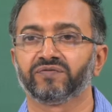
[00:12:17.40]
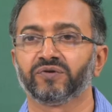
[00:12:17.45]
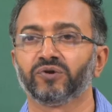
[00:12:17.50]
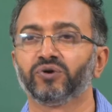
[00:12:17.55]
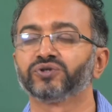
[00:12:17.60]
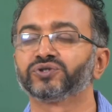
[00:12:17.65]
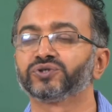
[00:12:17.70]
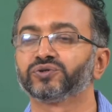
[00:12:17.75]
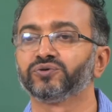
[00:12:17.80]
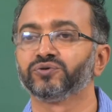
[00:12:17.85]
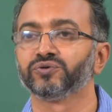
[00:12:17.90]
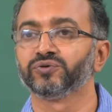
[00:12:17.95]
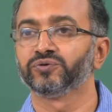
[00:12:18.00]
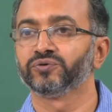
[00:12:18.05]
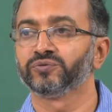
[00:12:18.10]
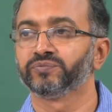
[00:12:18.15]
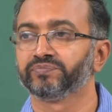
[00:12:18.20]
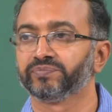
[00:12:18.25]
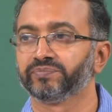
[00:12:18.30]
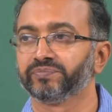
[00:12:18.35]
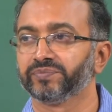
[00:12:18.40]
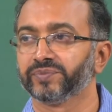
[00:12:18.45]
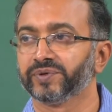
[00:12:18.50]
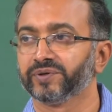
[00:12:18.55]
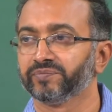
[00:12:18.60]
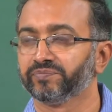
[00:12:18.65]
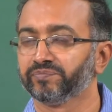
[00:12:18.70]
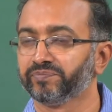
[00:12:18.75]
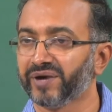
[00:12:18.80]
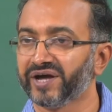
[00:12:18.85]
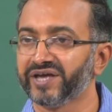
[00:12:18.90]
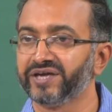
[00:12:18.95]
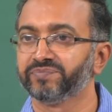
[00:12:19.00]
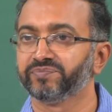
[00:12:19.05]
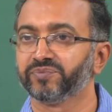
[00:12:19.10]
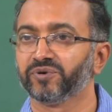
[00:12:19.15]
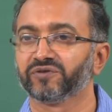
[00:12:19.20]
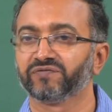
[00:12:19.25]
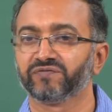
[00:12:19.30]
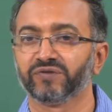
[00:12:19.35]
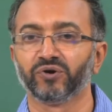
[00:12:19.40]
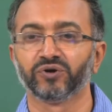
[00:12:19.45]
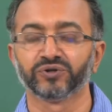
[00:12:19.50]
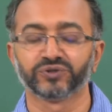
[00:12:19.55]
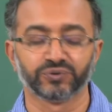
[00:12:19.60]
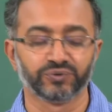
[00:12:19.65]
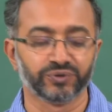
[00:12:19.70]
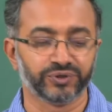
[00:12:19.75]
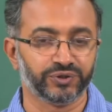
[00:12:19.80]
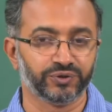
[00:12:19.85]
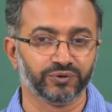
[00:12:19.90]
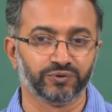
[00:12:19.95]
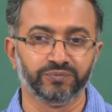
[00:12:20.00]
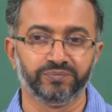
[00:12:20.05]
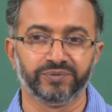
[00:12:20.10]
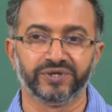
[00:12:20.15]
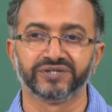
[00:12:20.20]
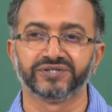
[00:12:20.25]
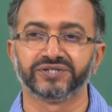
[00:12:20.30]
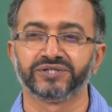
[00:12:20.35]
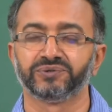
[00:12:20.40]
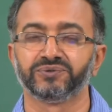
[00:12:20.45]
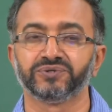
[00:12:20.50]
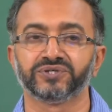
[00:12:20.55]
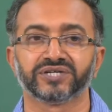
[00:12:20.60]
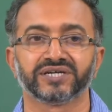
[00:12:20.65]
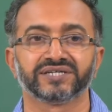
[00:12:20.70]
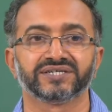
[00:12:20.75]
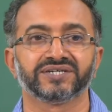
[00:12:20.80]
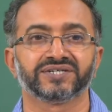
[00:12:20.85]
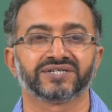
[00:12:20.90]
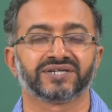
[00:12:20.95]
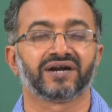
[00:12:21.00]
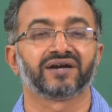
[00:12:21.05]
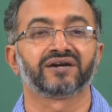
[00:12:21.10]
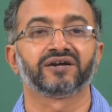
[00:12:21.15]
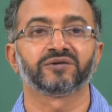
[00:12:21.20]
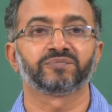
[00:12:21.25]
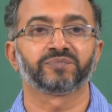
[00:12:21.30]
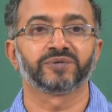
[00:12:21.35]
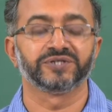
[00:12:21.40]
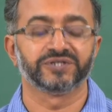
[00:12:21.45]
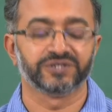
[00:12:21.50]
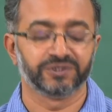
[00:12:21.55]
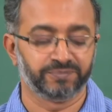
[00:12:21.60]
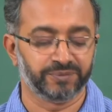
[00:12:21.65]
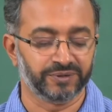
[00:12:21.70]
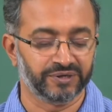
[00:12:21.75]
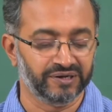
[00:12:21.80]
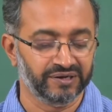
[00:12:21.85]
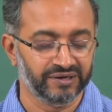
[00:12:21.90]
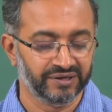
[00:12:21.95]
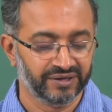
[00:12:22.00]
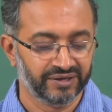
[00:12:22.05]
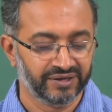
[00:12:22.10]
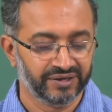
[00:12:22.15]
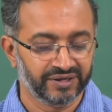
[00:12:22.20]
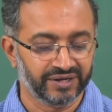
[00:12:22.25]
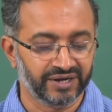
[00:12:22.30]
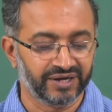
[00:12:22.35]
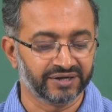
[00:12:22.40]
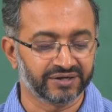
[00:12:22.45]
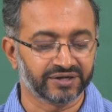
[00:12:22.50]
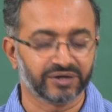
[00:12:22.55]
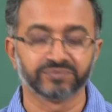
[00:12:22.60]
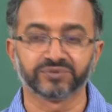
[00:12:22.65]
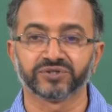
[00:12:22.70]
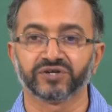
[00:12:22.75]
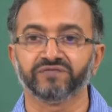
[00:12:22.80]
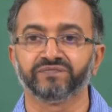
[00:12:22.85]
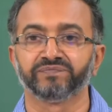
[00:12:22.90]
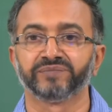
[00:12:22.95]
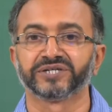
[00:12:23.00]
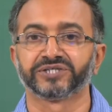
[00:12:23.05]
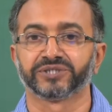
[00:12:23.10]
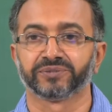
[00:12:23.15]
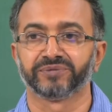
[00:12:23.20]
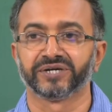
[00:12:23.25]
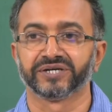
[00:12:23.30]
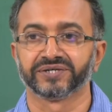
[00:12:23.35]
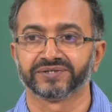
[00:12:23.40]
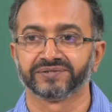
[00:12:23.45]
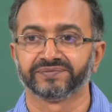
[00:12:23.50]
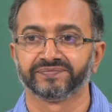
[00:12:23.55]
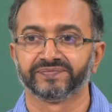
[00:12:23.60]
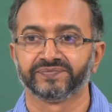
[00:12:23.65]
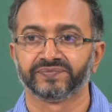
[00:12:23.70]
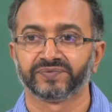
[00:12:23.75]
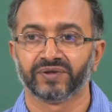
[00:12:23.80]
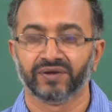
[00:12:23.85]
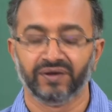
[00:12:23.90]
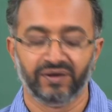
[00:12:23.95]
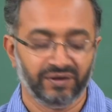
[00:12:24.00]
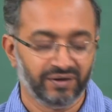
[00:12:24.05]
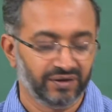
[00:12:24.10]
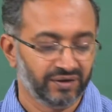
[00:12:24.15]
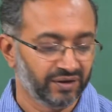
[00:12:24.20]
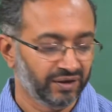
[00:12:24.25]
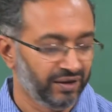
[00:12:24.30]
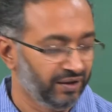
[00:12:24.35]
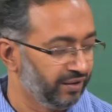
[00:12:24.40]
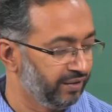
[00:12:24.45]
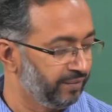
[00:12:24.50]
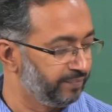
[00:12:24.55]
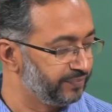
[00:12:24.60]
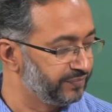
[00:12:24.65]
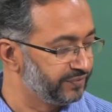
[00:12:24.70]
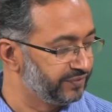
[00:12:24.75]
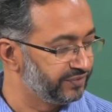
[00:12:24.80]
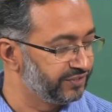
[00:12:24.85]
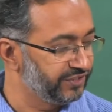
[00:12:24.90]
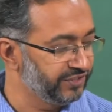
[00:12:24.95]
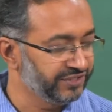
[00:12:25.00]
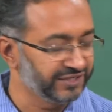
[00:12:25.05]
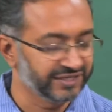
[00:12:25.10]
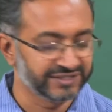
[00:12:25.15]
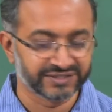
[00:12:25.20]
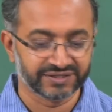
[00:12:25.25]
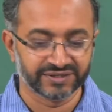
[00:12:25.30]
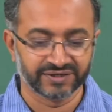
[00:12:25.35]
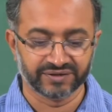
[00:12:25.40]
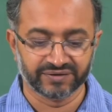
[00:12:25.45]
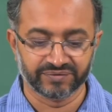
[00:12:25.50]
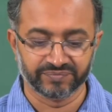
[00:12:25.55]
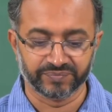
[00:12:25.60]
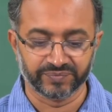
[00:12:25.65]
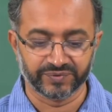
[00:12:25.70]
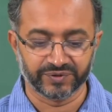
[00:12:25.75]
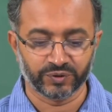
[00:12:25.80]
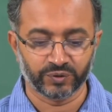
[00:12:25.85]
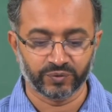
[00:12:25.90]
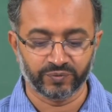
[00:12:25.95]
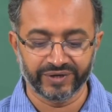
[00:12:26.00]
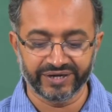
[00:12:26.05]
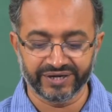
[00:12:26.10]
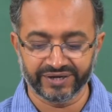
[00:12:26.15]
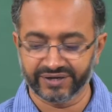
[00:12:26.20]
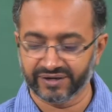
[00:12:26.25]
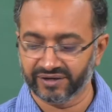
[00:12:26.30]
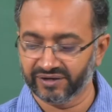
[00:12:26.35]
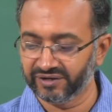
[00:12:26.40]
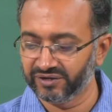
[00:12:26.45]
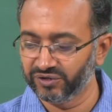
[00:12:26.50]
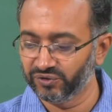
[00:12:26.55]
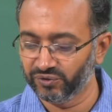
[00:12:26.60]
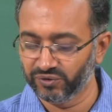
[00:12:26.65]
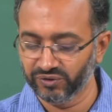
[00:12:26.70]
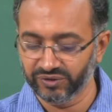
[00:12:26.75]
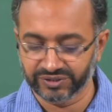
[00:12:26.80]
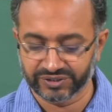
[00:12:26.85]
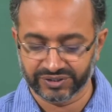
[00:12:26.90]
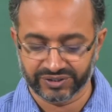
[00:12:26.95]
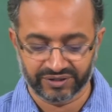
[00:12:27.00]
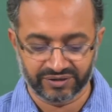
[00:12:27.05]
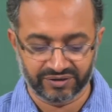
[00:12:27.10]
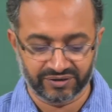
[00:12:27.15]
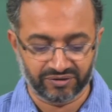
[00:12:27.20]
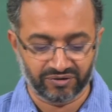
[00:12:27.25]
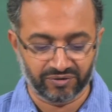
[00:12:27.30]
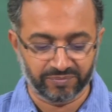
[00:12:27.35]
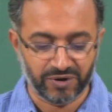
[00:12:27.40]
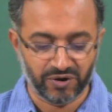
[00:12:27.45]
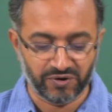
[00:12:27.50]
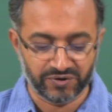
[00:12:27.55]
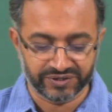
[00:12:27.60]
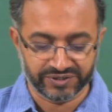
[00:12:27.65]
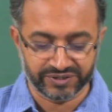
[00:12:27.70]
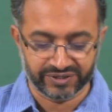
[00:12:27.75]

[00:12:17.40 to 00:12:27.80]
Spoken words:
flow through pipe or flow through tube is used as a standard principle in terms of measurement. Just as a quick note about